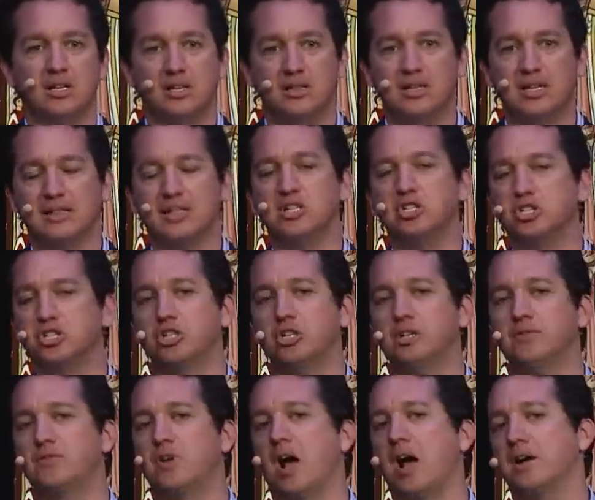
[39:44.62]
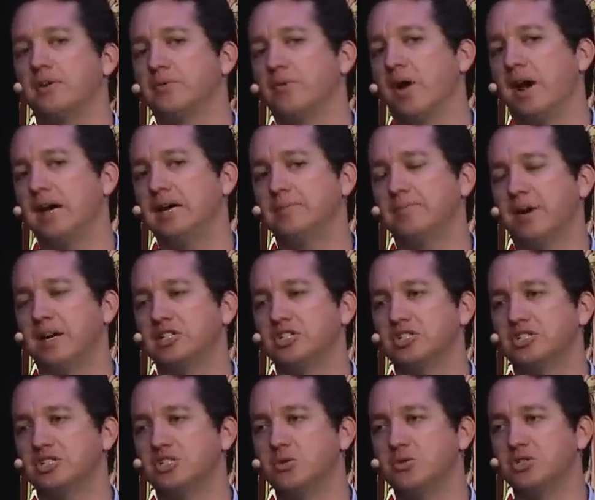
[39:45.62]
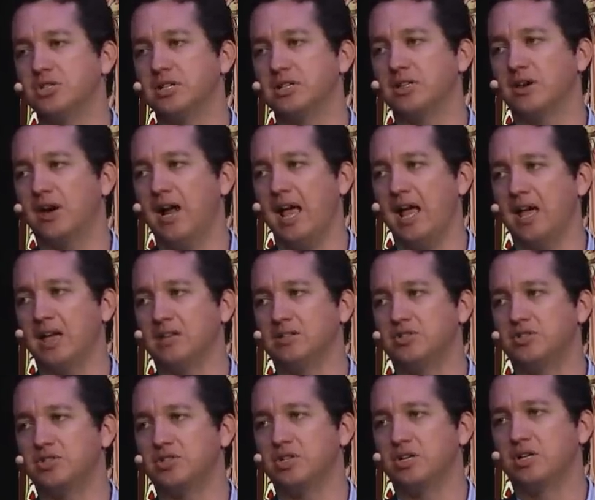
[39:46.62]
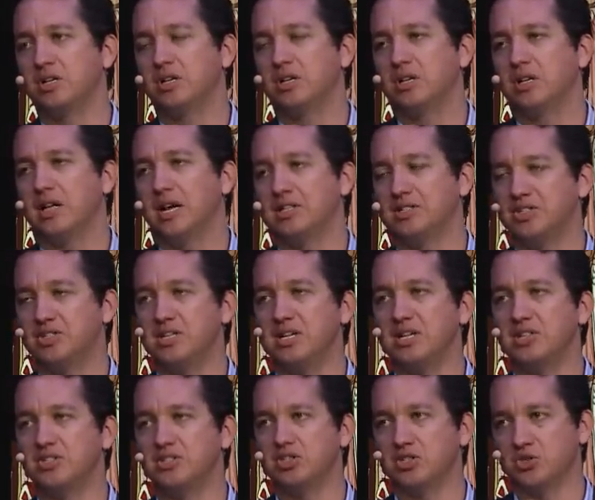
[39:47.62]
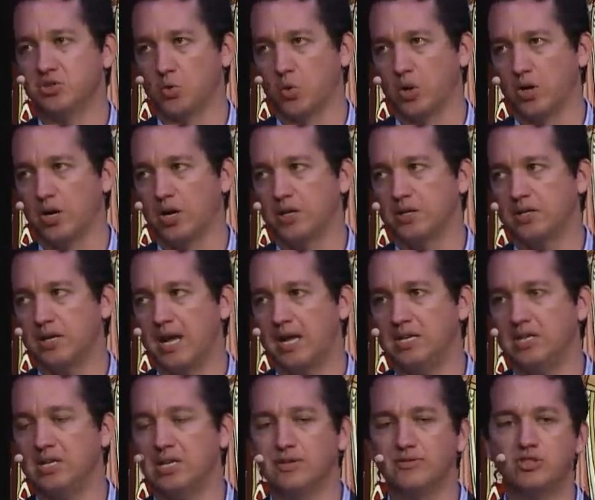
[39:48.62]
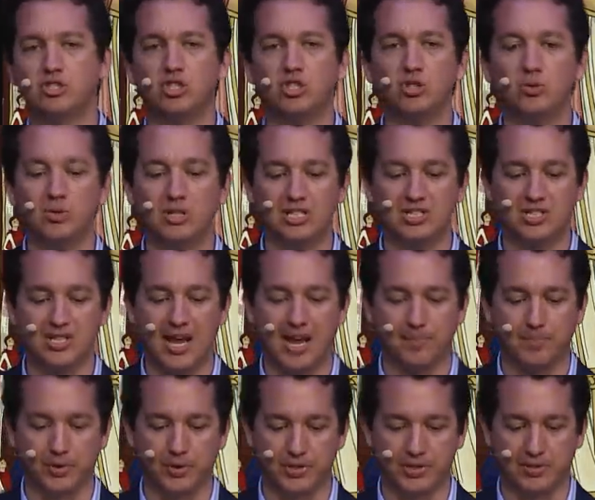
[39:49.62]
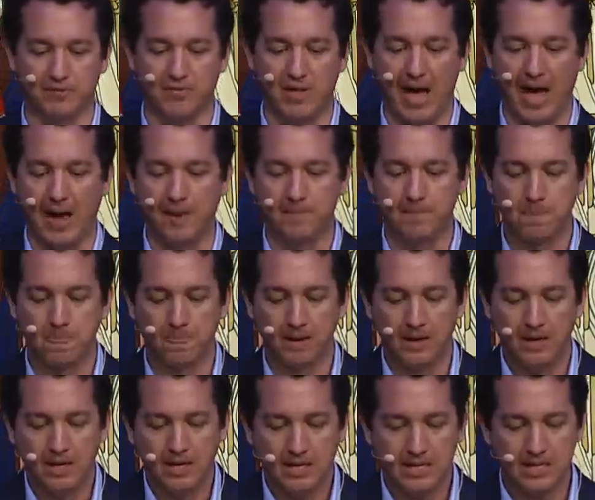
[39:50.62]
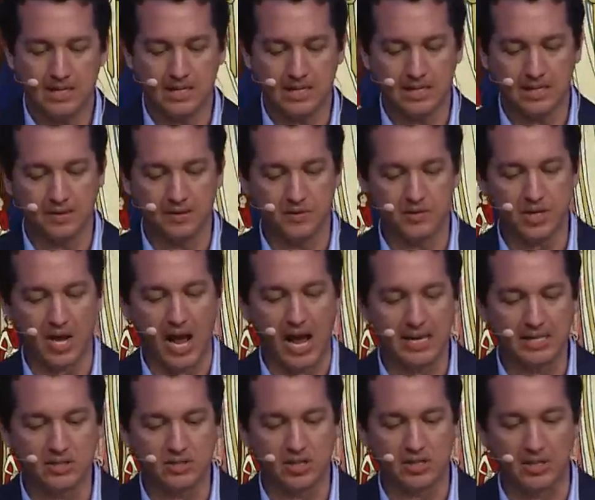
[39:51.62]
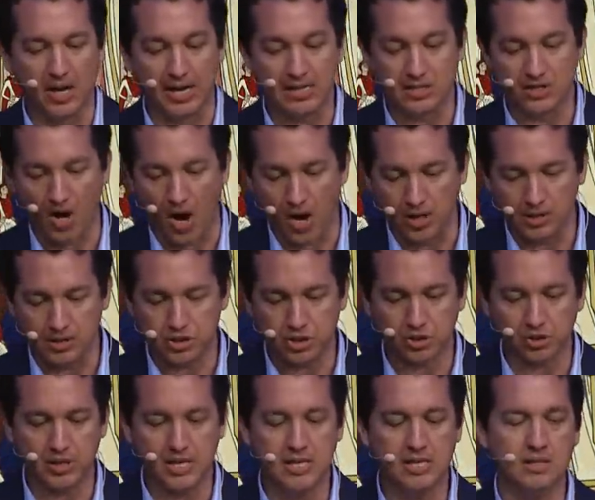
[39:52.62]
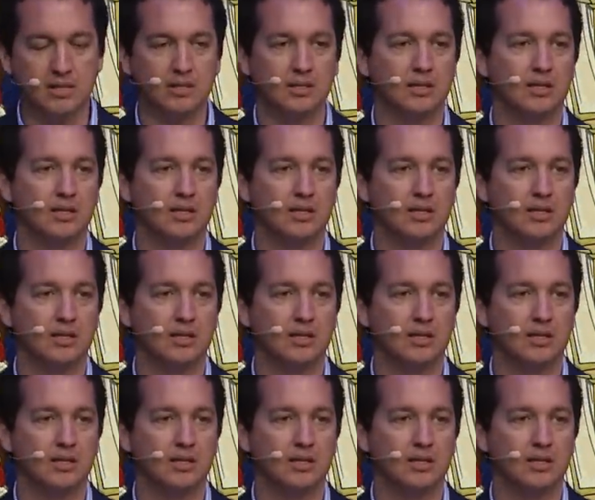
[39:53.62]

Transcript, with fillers: that they should have gotten right by just using their heads and see it's disordered. And he gives two examples of that. He gives idolatry